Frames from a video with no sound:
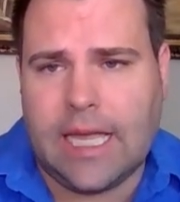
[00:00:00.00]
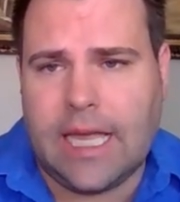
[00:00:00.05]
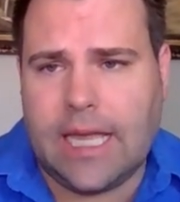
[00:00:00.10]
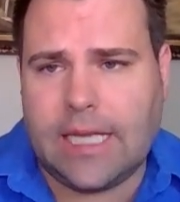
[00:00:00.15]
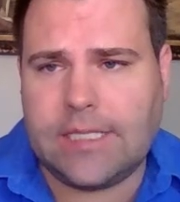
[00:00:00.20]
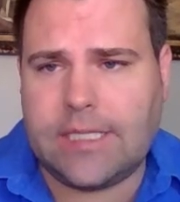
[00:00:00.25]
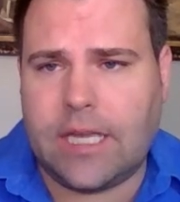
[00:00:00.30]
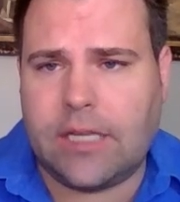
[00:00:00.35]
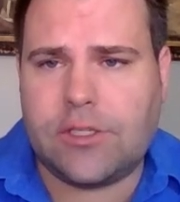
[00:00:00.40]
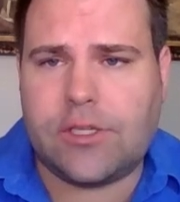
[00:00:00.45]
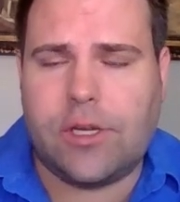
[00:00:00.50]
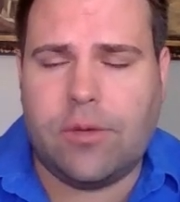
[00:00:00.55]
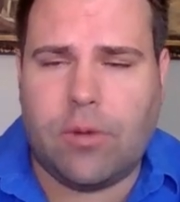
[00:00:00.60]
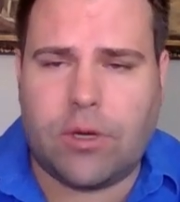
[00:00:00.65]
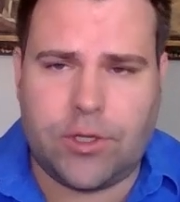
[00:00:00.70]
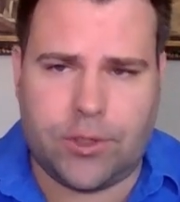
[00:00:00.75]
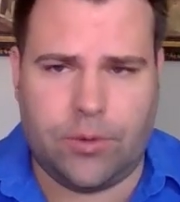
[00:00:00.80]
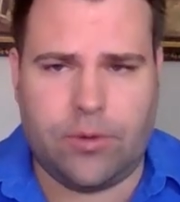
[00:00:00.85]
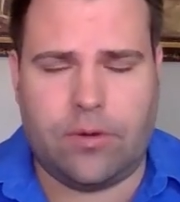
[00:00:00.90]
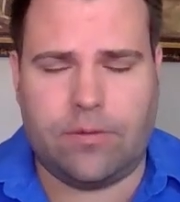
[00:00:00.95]
Essentially,
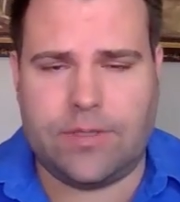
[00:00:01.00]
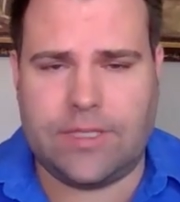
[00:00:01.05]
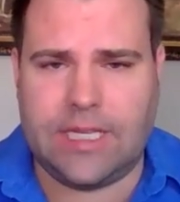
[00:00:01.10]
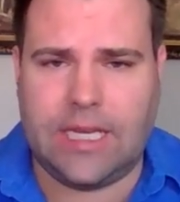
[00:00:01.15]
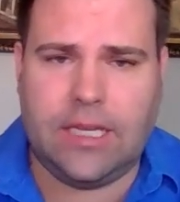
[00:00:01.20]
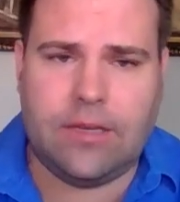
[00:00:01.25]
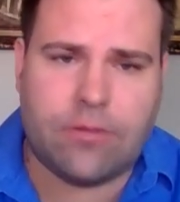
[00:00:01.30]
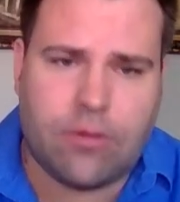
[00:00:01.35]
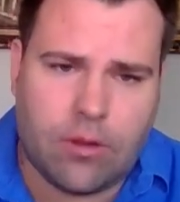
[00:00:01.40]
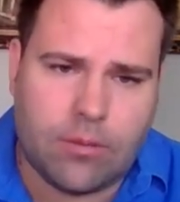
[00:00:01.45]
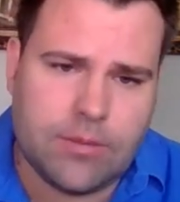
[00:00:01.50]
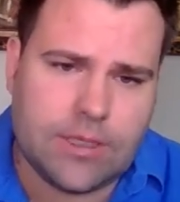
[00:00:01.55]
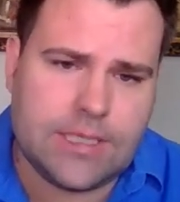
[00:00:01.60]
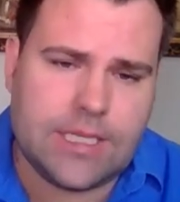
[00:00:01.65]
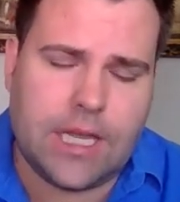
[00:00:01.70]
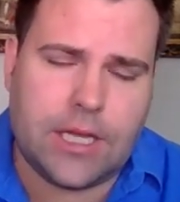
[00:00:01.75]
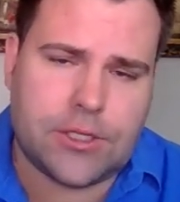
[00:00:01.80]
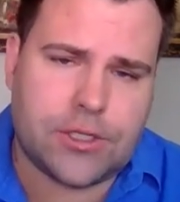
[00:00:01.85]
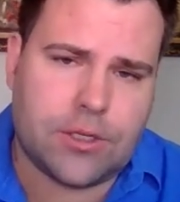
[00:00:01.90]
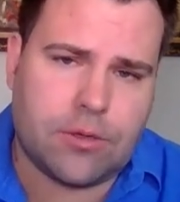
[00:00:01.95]
what you would have seen from the
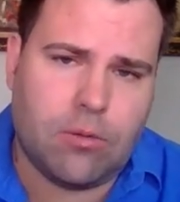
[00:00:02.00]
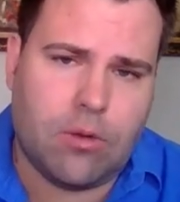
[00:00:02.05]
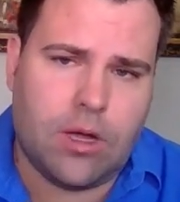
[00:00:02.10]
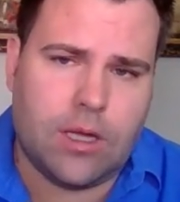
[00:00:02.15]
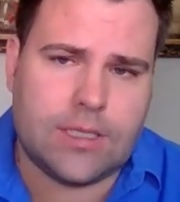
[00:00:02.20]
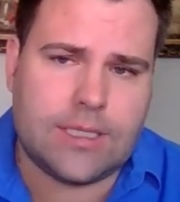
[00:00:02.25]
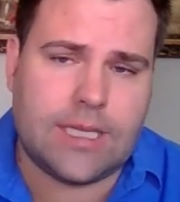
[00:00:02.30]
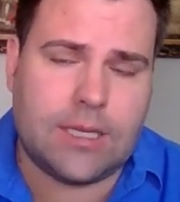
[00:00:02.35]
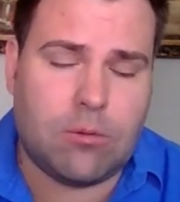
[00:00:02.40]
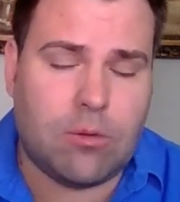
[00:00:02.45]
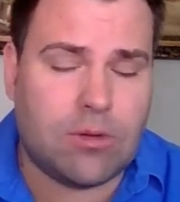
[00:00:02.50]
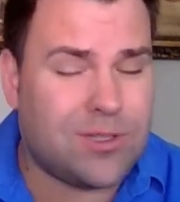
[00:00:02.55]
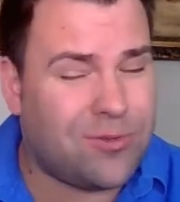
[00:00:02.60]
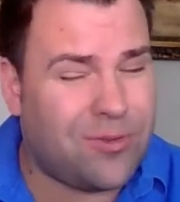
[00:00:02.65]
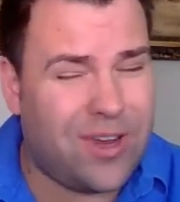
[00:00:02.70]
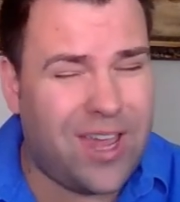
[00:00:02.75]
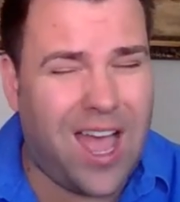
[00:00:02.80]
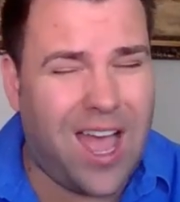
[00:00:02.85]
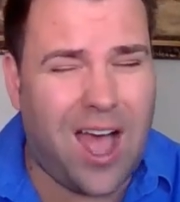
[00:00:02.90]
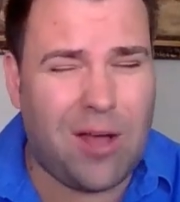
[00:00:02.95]
session was it was
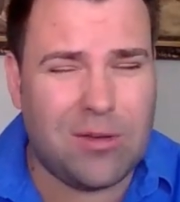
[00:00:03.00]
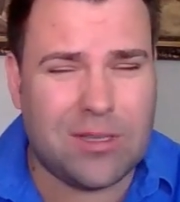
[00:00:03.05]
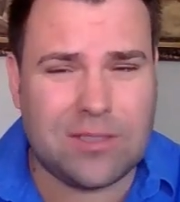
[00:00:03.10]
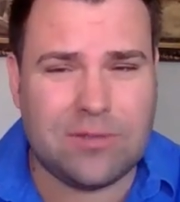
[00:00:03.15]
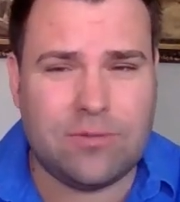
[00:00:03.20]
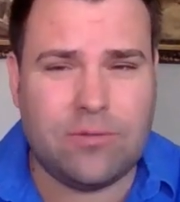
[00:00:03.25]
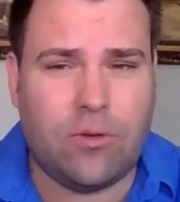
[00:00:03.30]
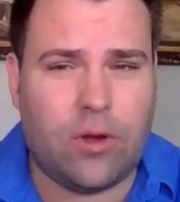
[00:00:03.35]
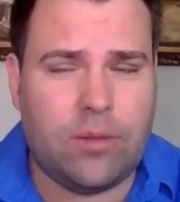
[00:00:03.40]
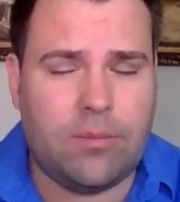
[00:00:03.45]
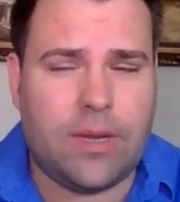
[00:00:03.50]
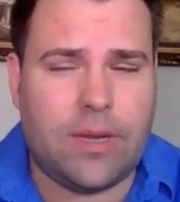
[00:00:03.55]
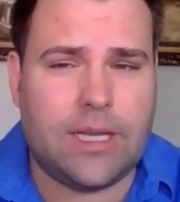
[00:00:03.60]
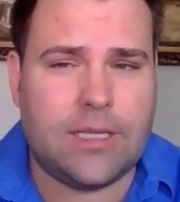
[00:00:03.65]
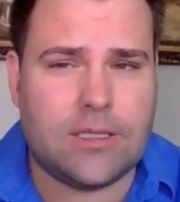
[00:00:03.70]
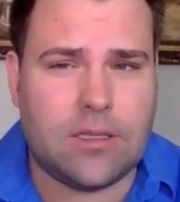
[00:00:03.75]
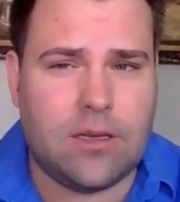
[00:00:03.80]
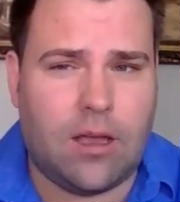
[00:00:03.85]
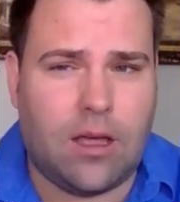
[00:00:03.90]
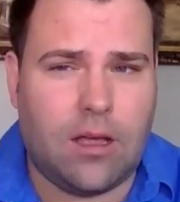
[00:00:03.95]
3 hours and 40
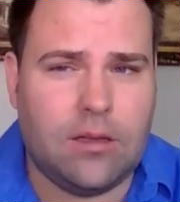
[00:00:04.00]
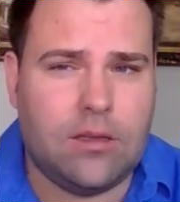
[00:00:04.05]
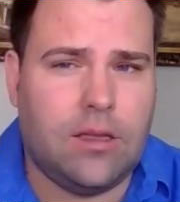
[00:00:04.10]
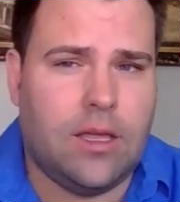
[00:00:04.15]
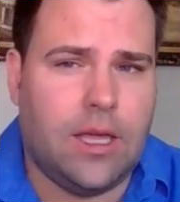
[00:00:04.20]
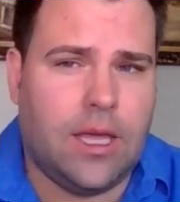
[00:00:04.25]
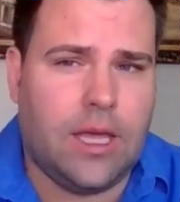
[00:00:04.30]
minutes long.